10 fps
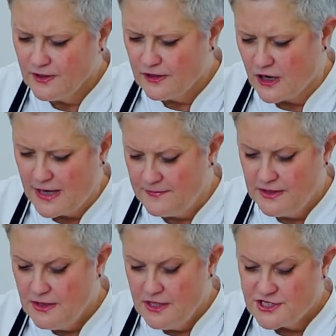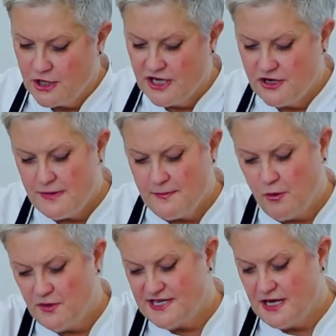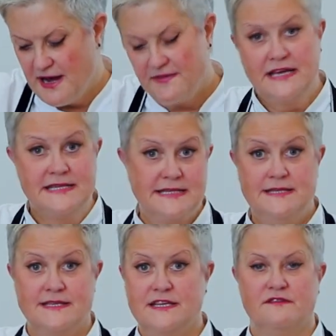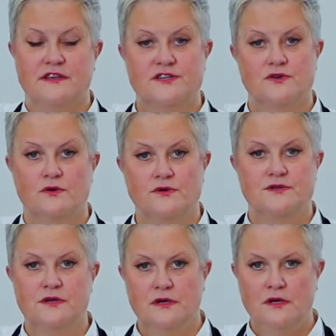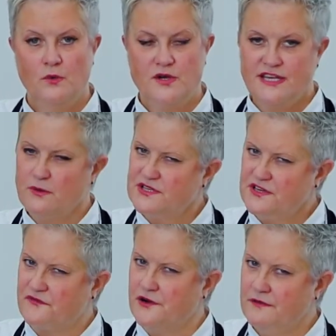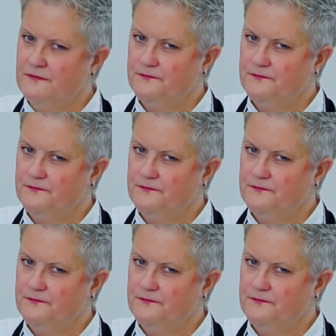All right, so can you remember what we said about the consistency of this sauce? We said it was different.